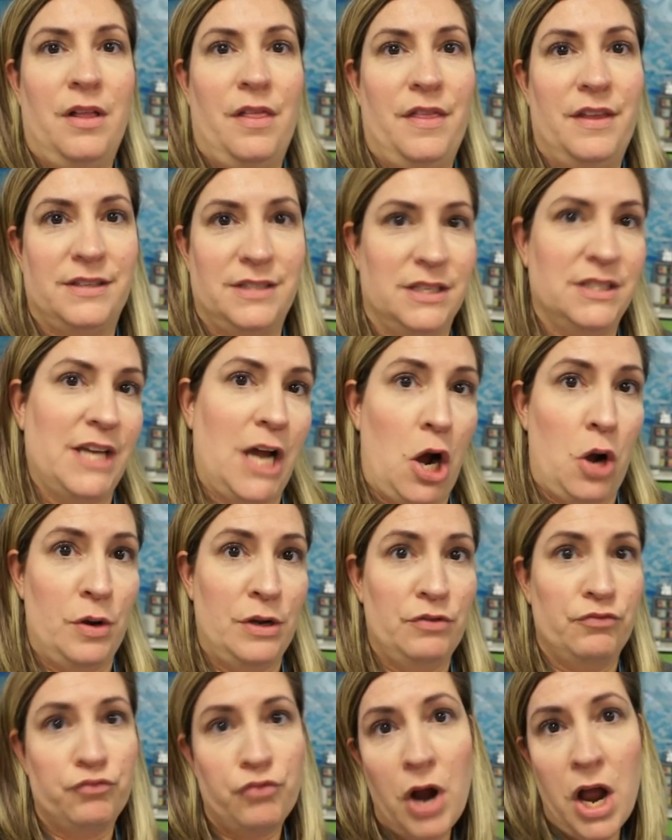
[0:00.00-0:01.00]
this is how
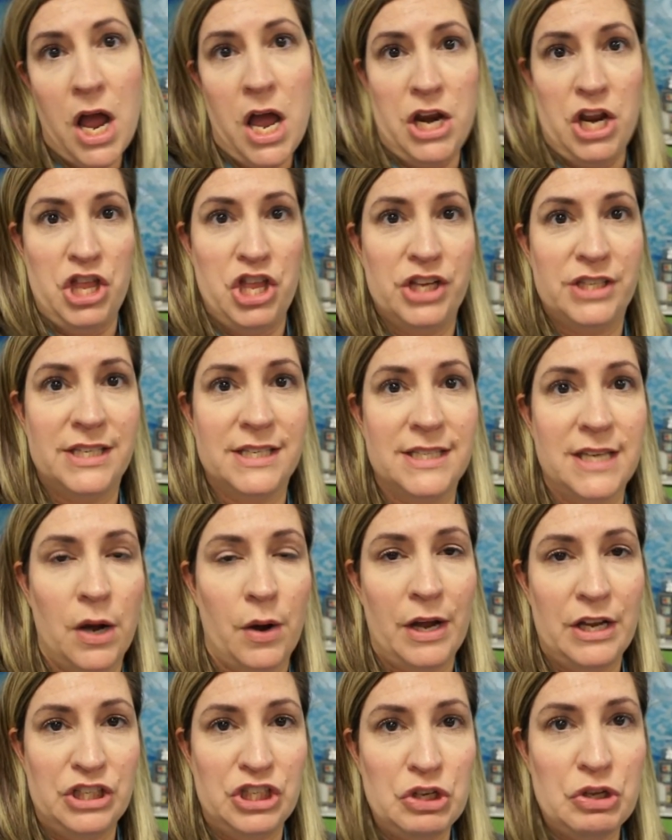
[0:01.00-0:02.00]
it run and this is how
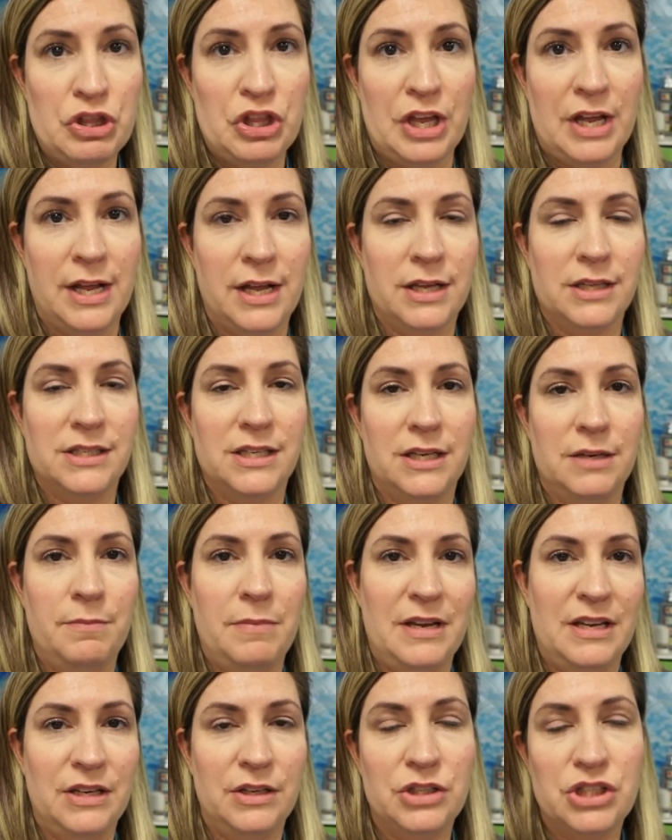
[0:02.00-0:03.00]
I do things, and
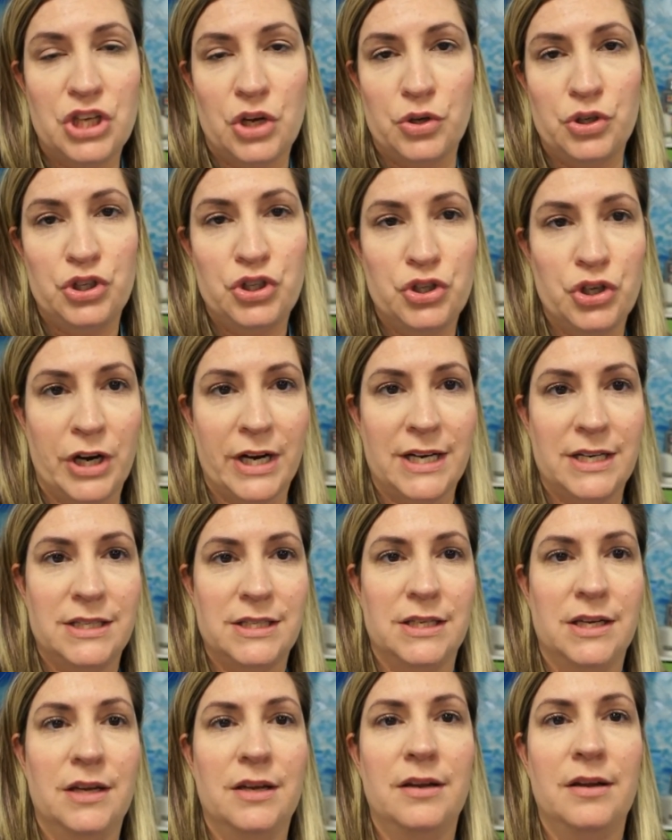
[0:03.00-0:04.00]
be so
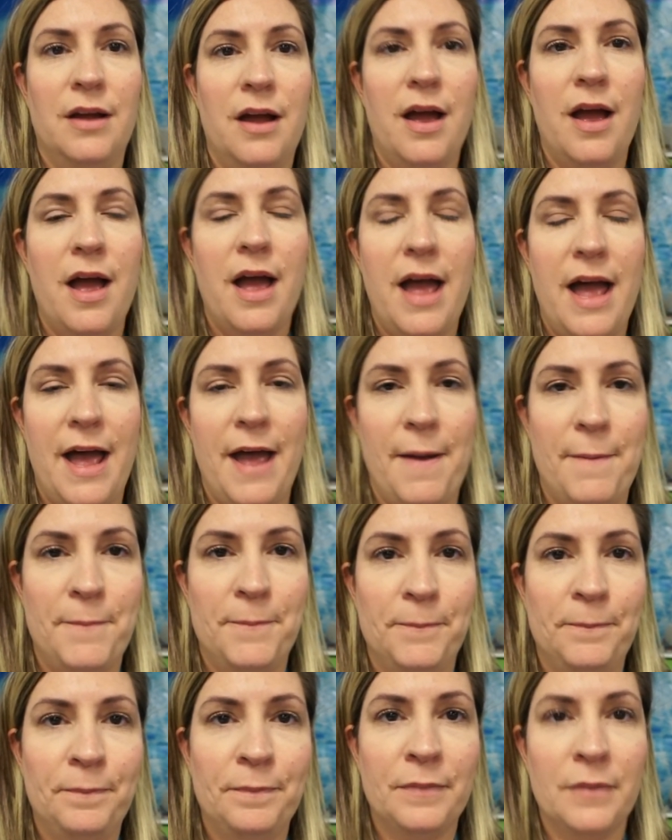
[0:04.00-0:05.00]
strict.
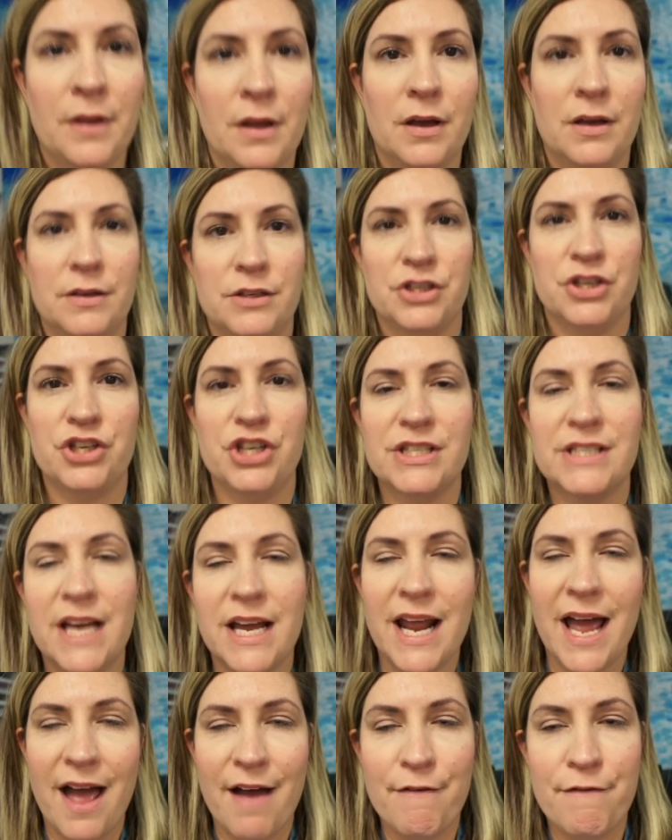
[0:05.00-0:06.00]
So just
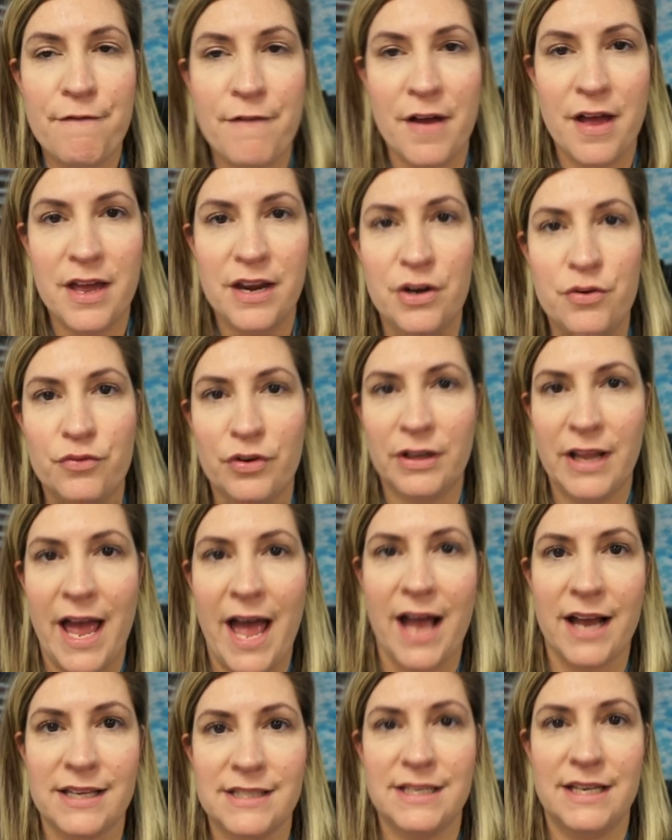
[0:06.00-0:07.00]
kind of have fun and
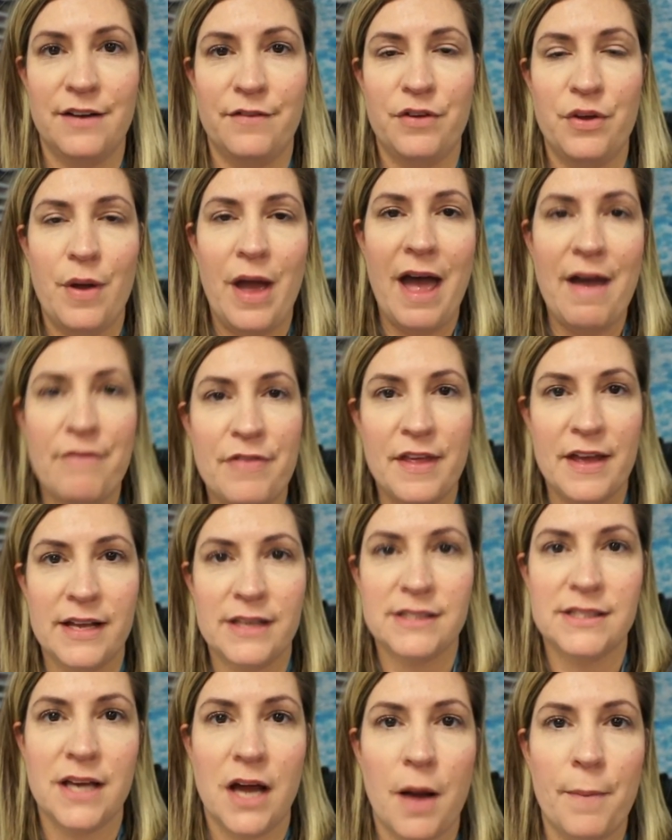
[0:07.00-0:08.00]
relax. And if you have
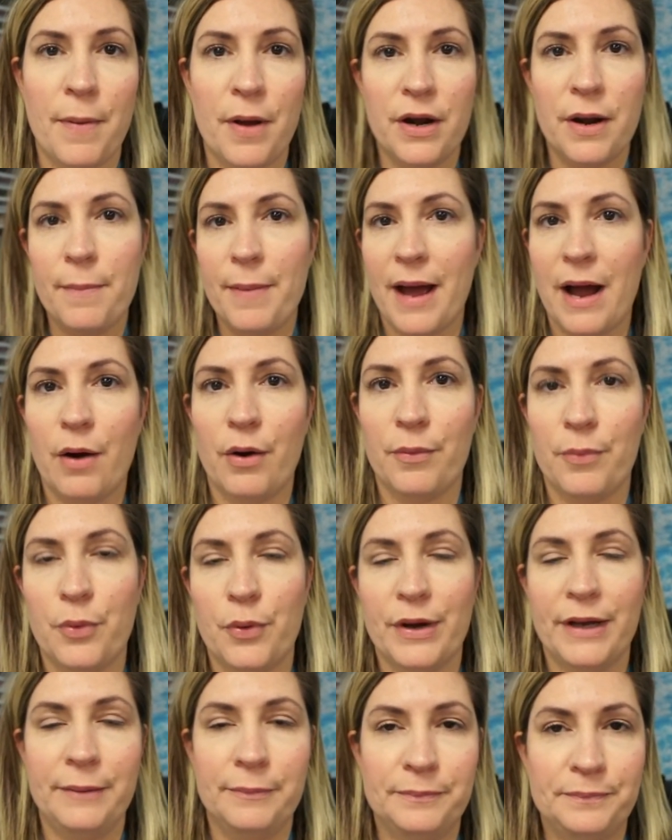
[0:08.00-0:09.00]
things up on a
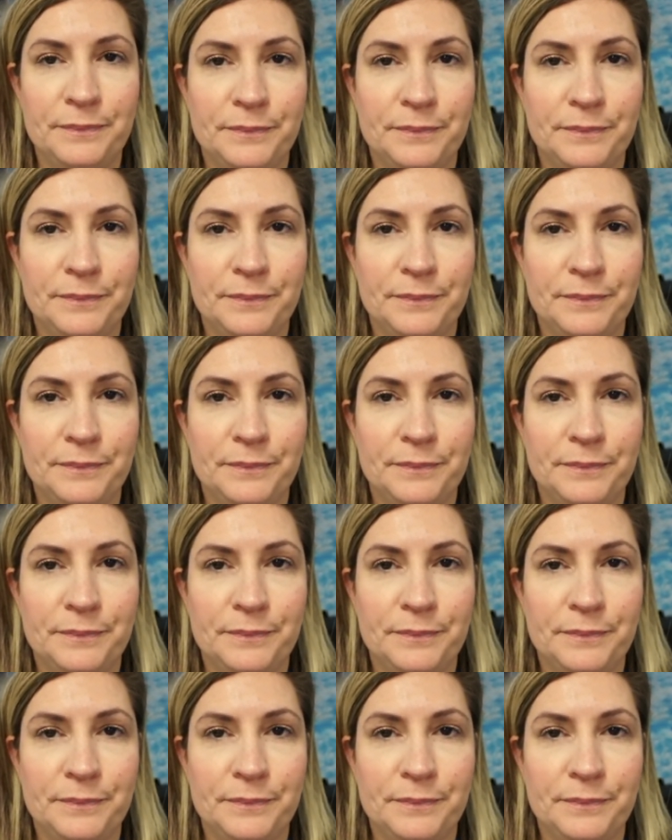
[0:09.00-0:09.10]
PowerPoint